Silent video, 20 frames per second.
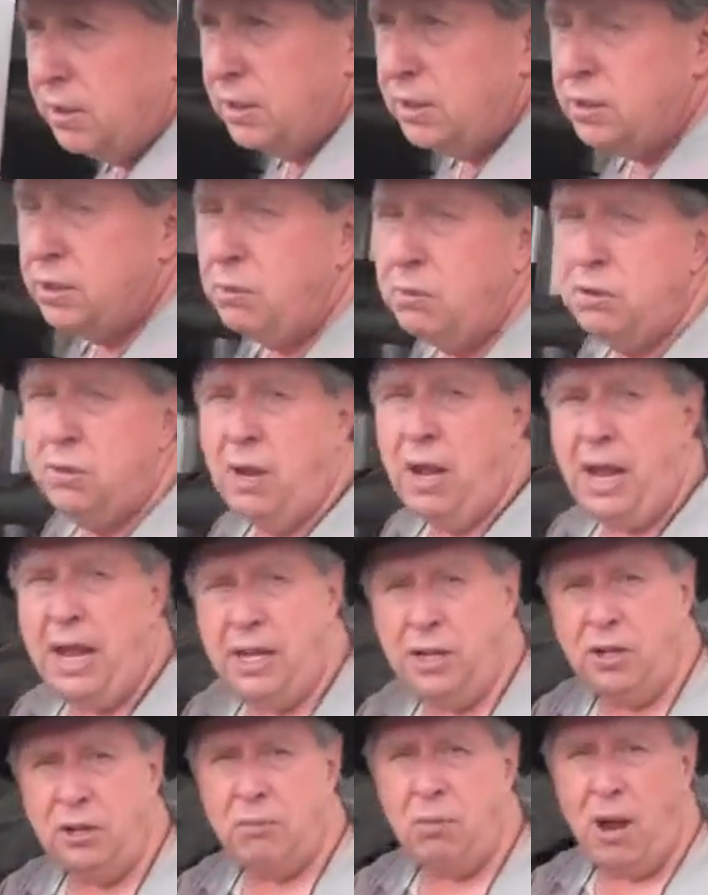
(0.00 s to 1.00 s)
So when you
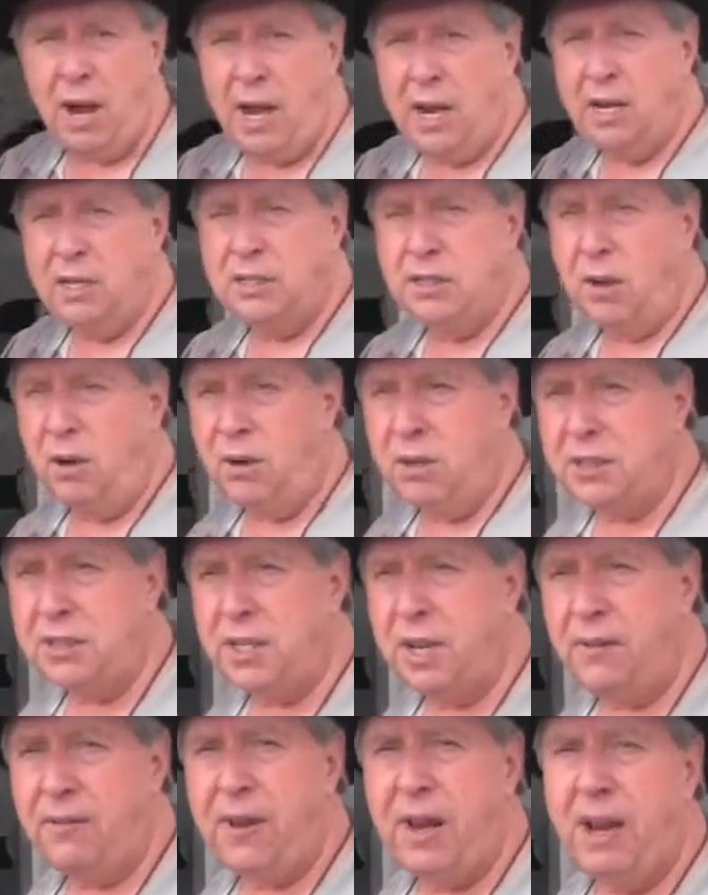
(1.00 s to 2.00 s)
hang your bridles and all this
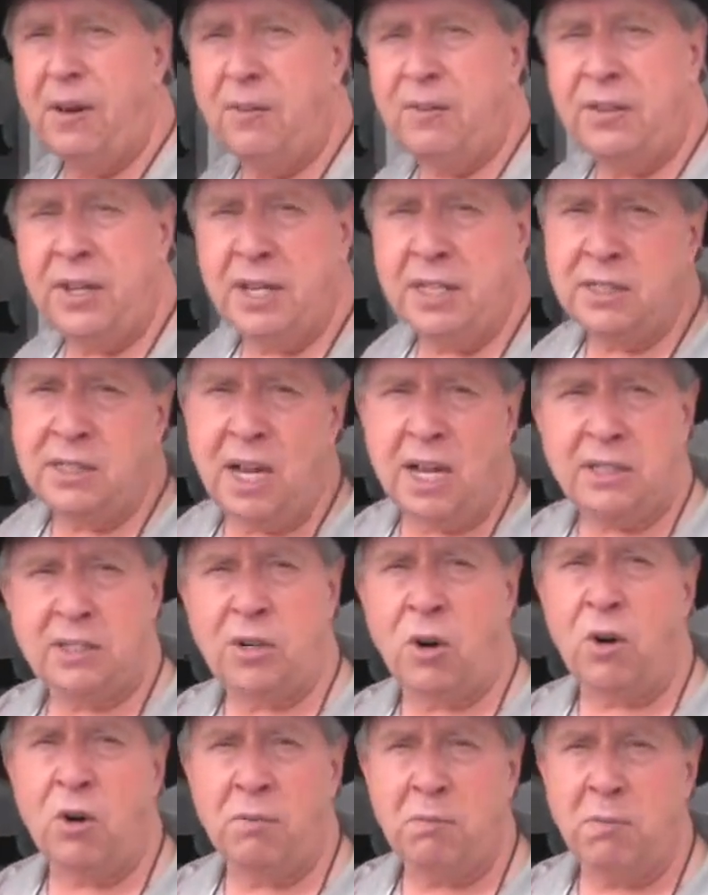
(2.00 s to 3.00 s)
stuff, everything's not
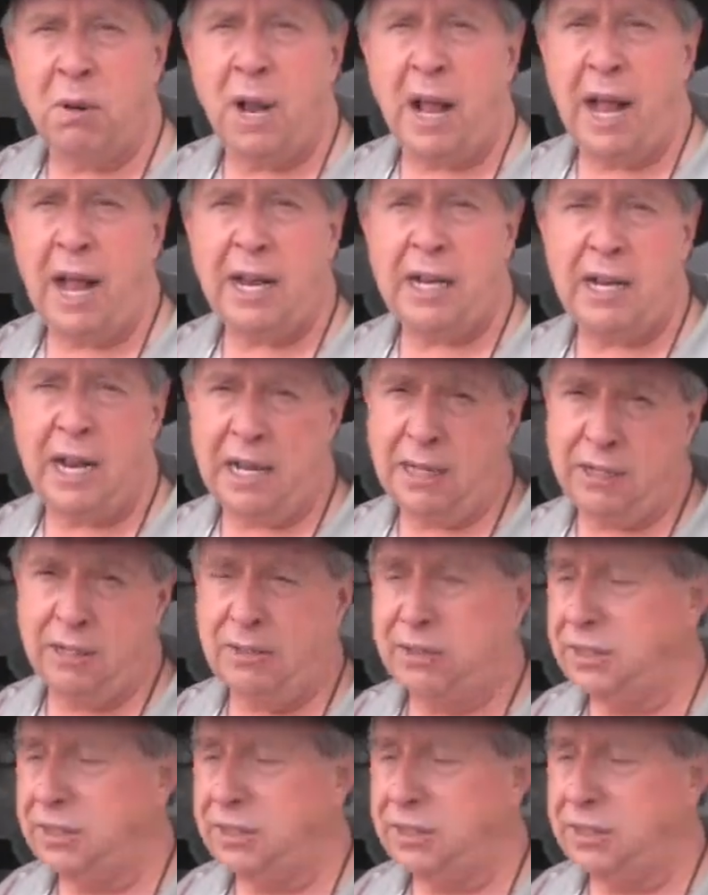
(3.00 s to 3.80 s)
turned black like you